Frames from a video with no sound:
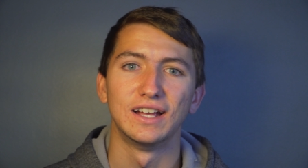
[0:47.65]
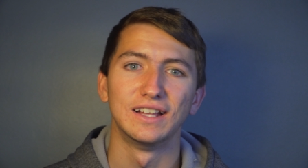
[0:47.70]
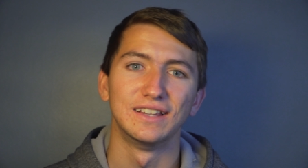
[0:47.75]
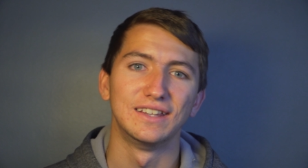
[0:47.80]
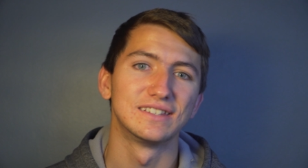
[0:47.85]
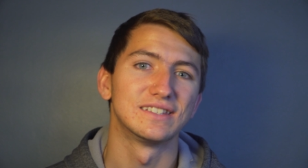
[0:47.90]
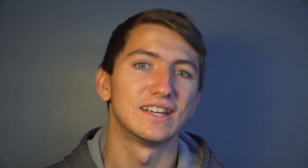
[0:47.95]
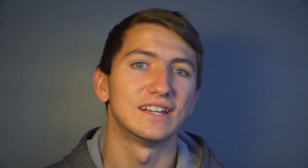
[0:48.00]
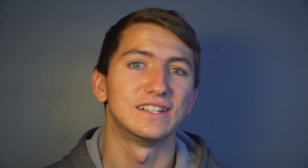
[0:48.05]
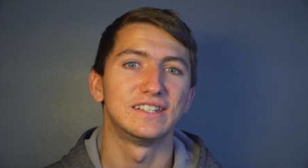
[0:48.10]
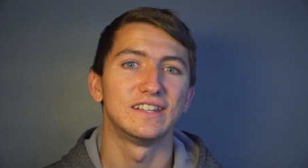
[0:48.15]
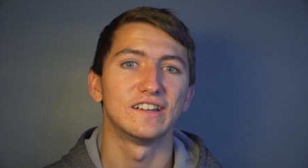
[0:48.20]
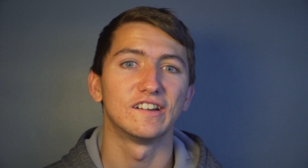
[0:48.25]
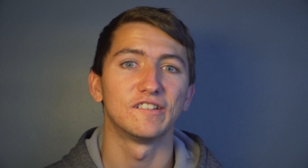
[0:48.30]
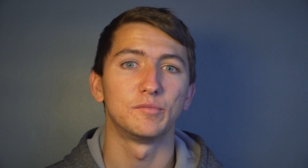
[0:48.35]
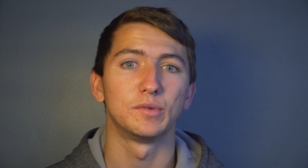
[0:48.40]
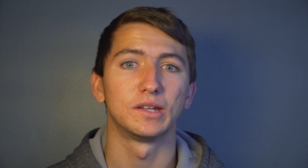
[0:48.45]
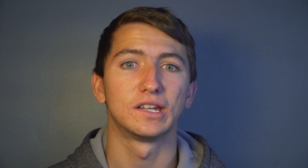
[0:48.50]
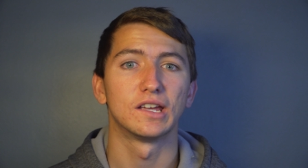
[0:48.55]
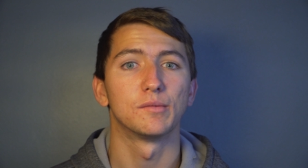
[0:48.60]
this
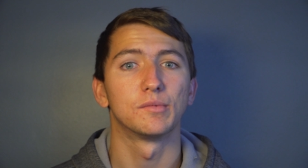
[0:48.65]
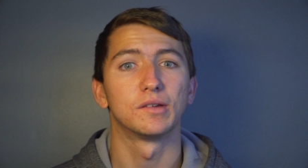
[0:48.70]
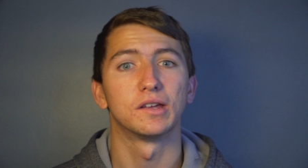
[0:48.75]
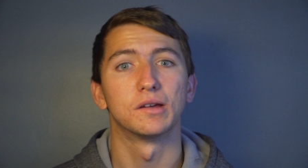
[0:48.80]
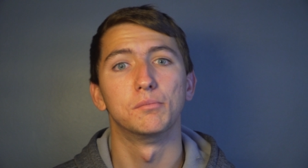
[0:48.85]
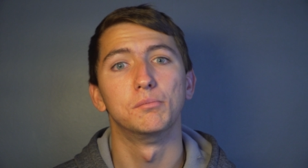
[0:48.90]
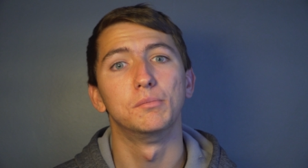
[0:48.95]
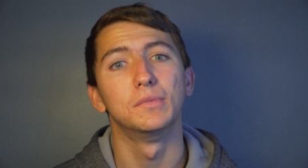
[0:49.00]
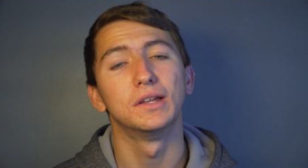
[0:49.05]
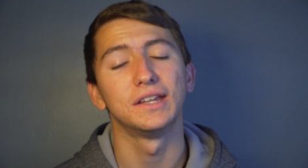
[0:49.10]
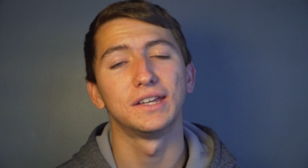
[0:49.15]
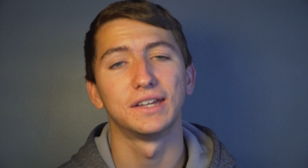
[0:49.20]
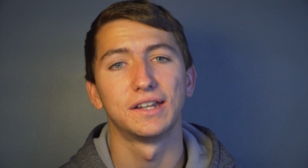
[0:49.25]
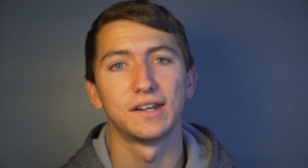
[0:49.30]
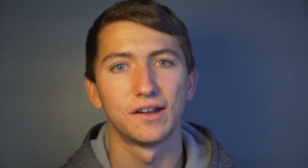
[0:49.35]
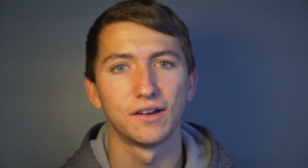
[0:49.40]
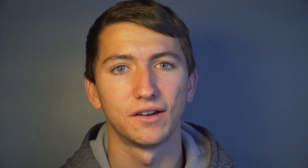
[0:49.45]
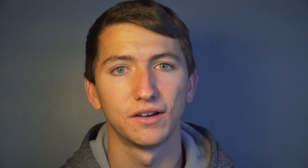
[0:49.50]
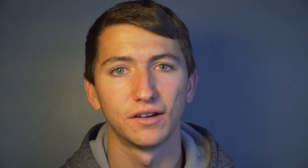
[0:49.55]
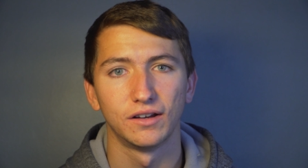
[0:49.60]
idea of becoming a
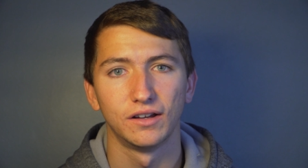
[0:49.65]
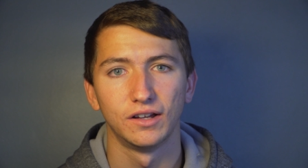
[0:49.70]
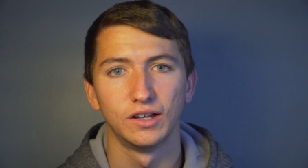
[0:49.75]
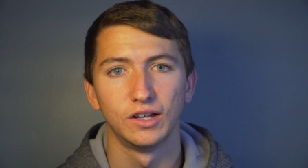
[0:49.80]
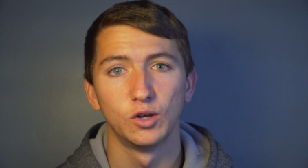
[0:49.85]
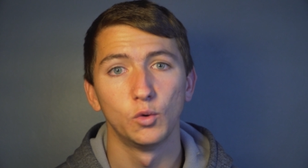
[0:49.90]
millionaire